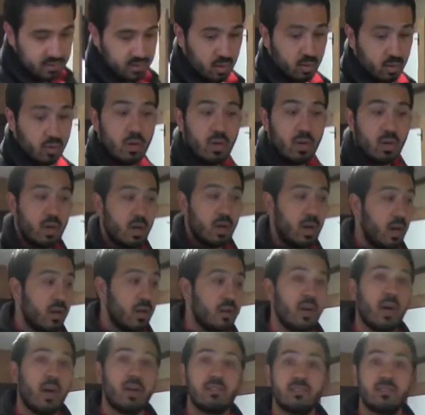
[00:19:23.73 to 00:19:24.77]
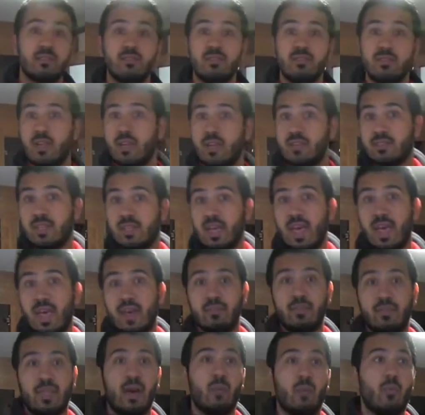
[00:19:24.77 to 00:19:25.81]
So nice to
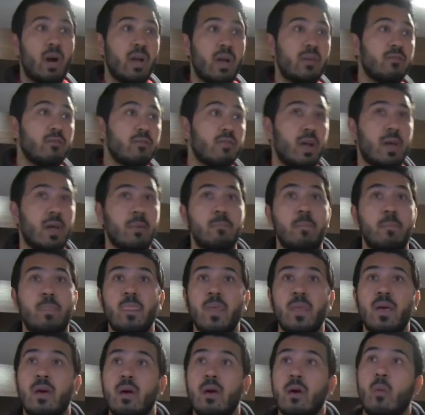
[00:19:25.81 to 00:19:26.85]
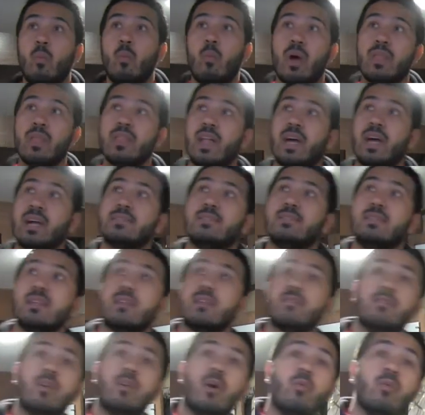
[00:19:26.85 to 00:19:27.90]
have that wide frame. One last thing
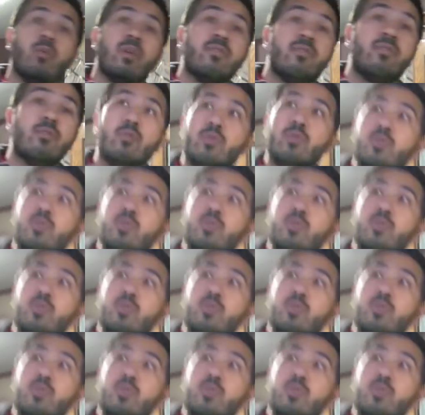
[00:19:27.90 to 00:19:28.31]
of note, if you